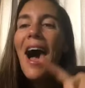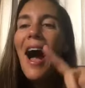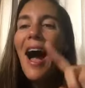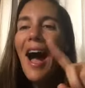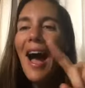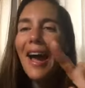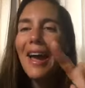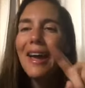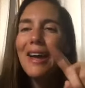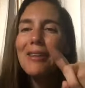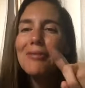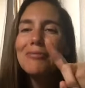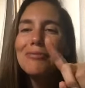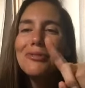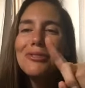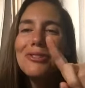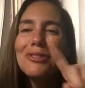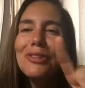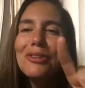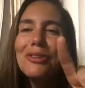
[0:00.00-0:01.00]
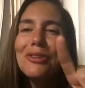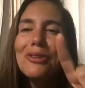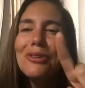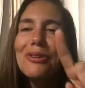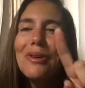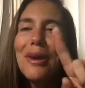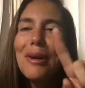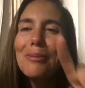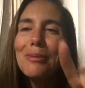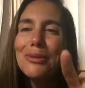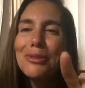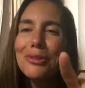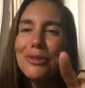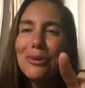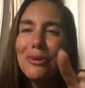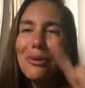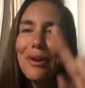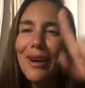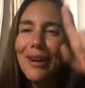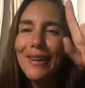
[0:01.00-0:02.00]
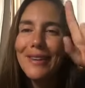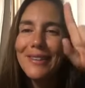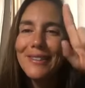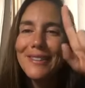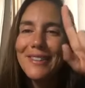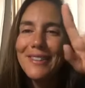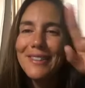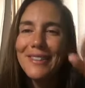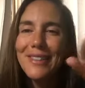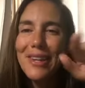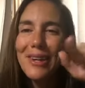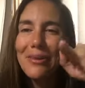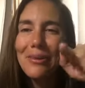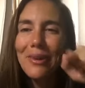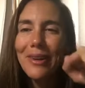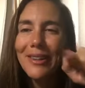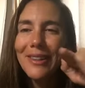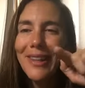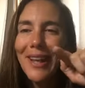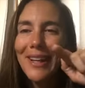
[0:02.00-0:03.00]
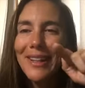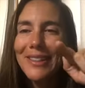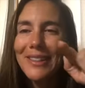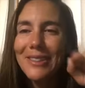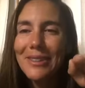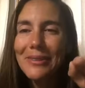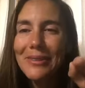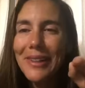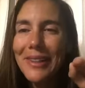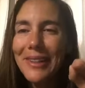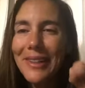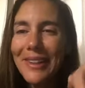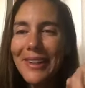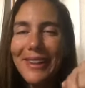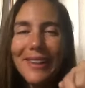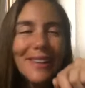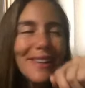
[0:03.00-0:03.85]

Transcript: I am too immature to see a word like squeaker.